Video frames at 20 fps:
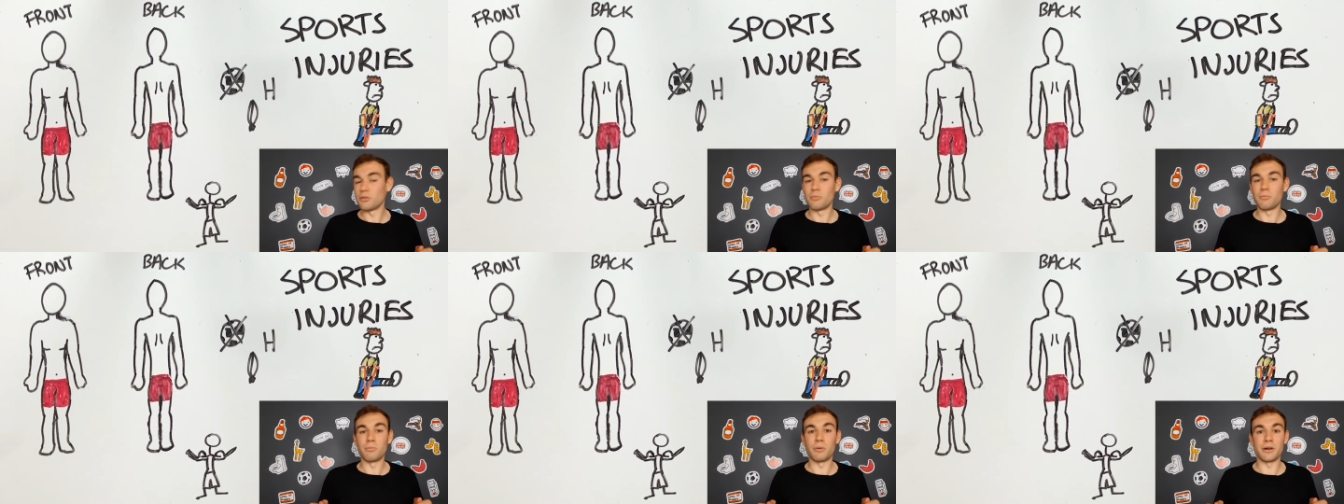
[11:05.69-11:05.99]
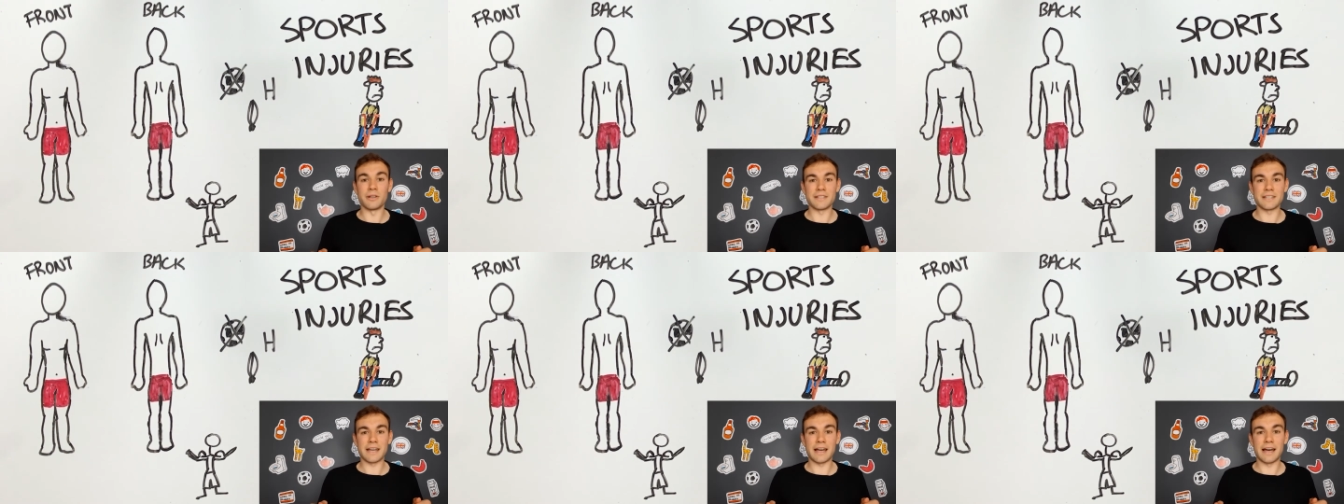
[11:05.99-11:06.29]

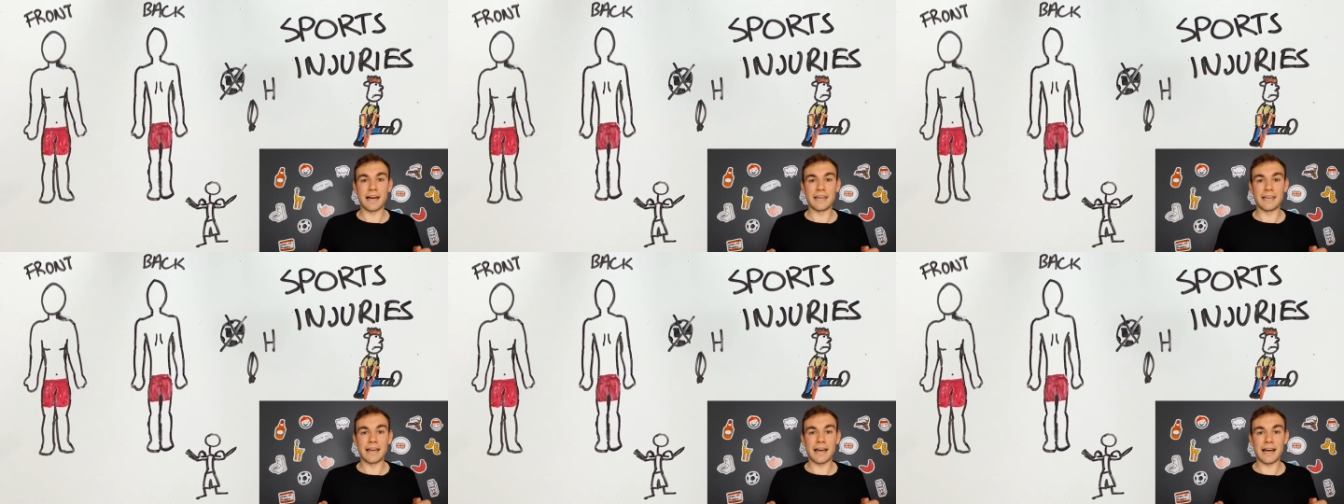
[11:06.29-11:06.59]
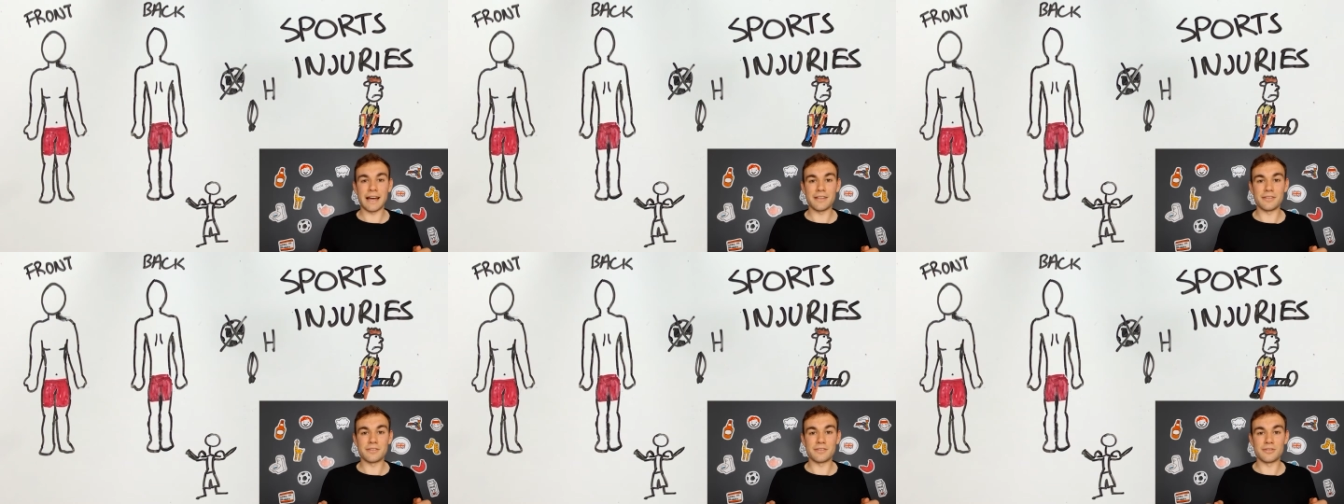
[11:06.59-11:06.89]
but I
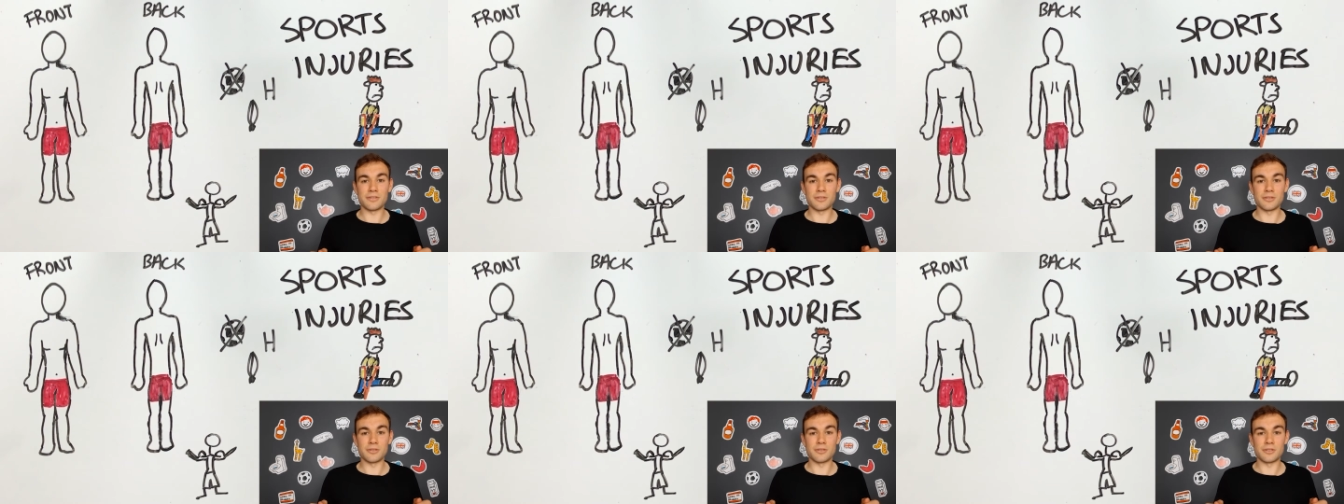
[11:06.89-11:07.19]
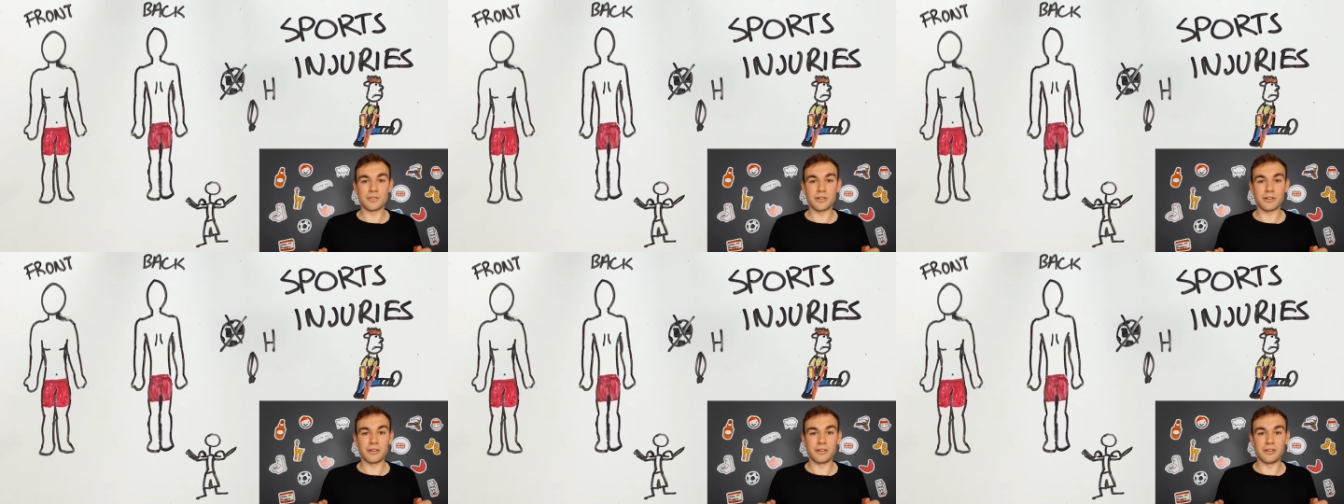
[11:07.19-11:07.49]
had to
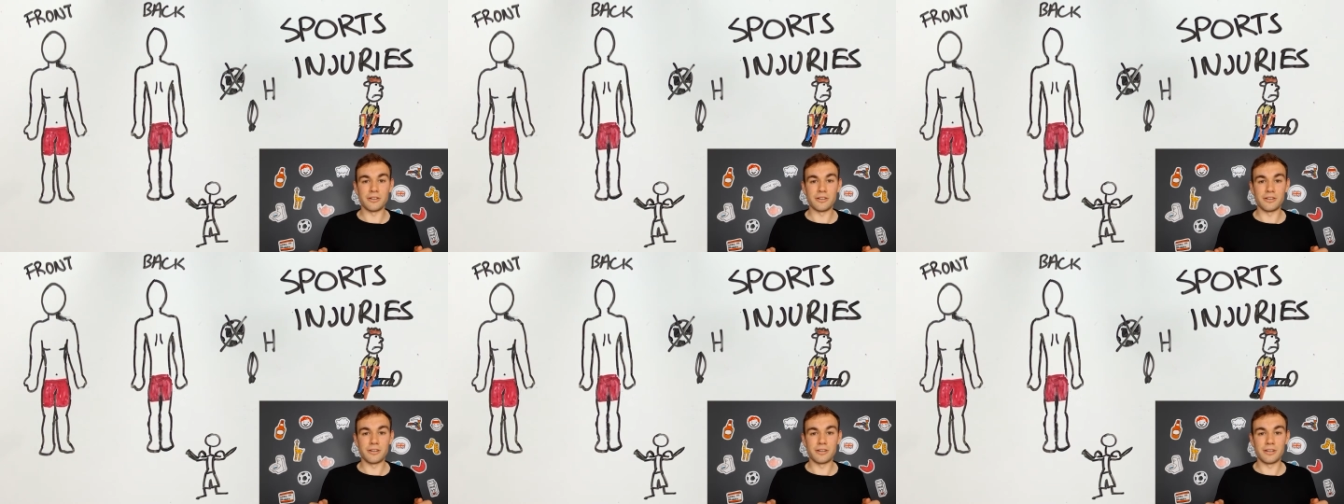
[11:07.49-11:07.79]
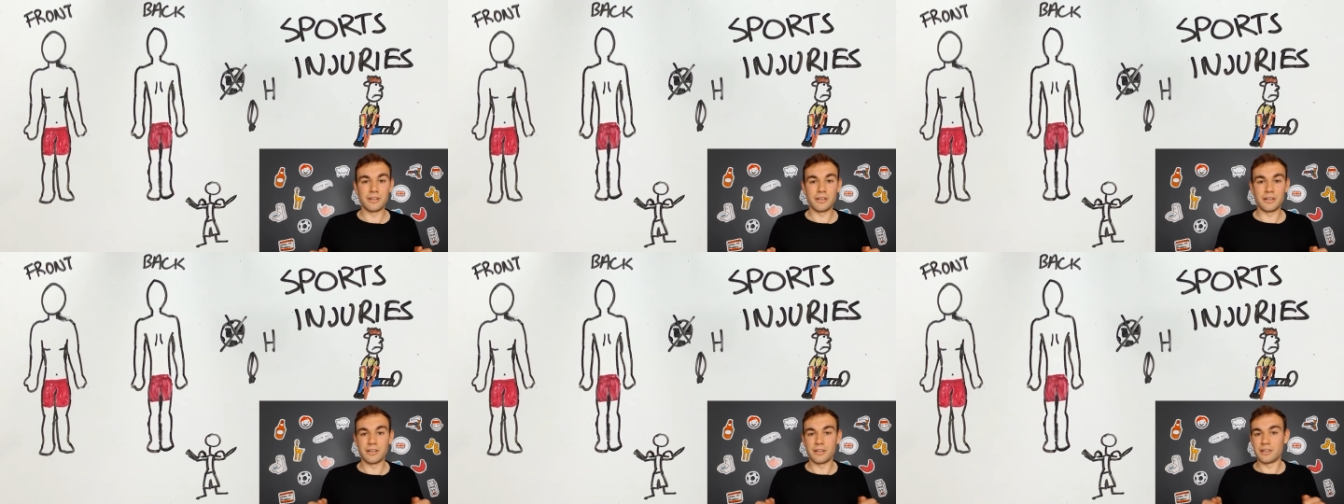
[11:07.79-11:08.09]
turn
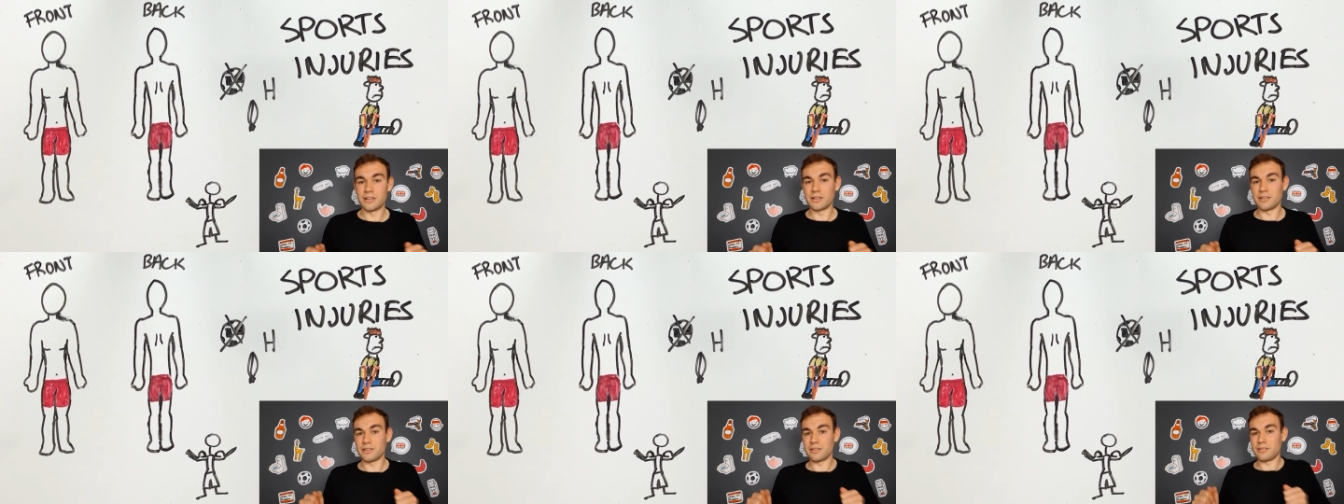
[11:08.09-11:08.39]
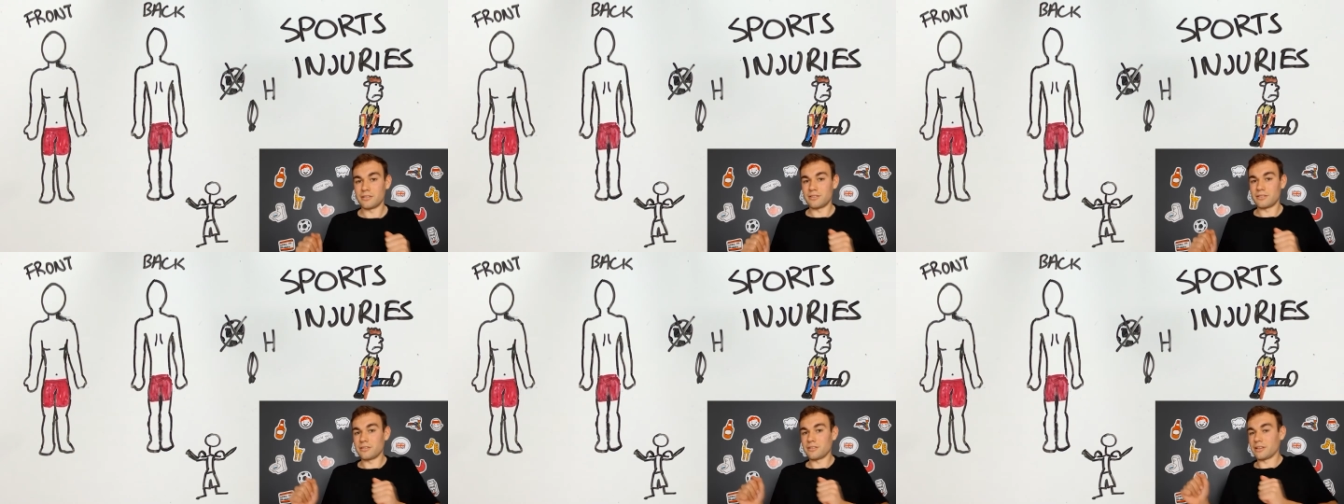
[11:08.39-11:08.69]

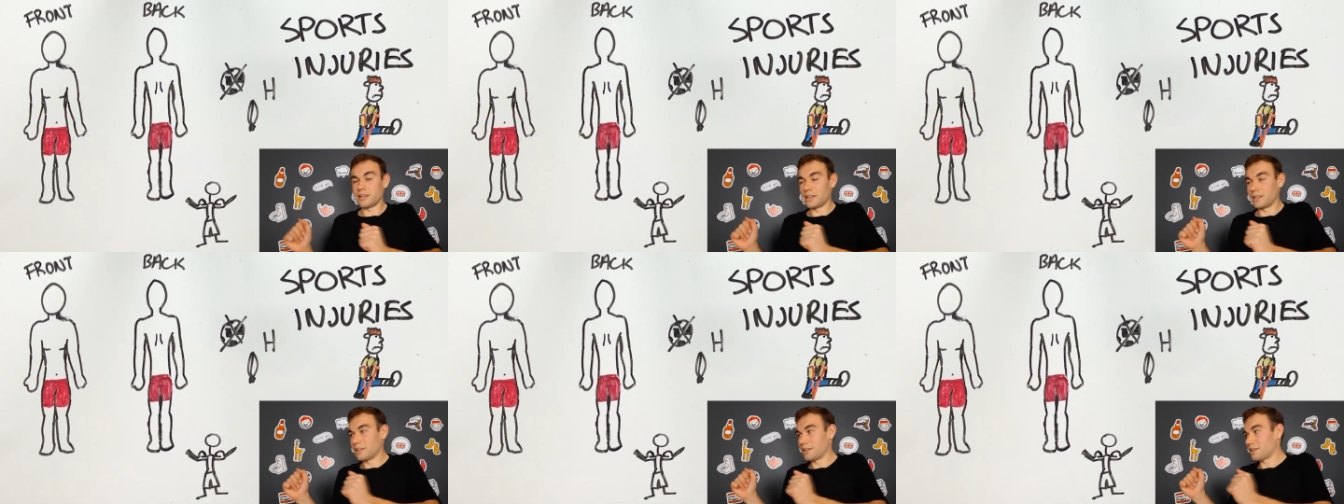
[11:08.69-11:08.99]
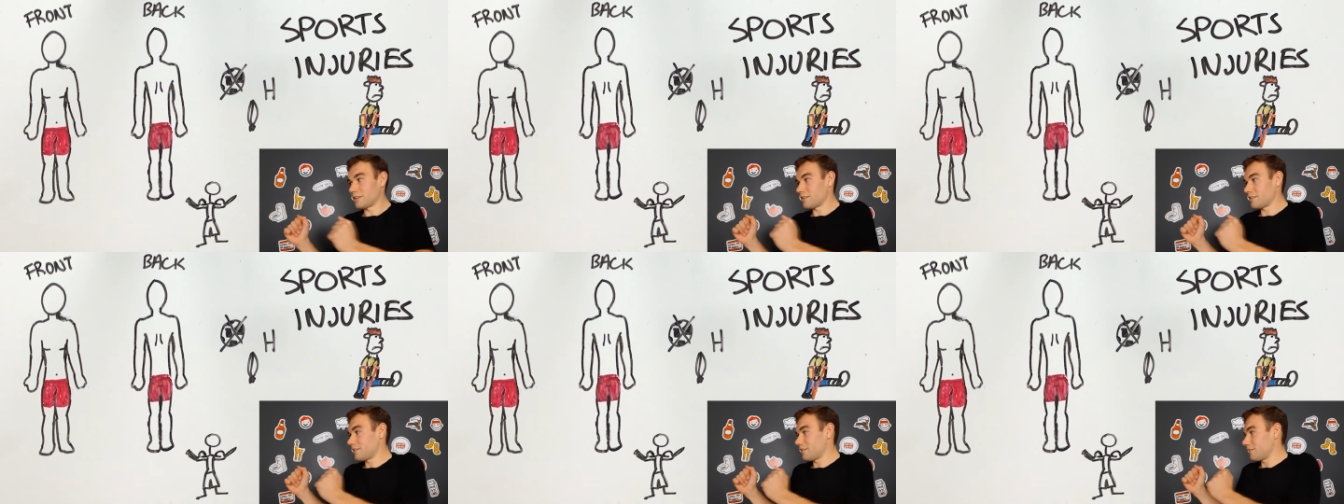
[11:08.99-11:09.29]
like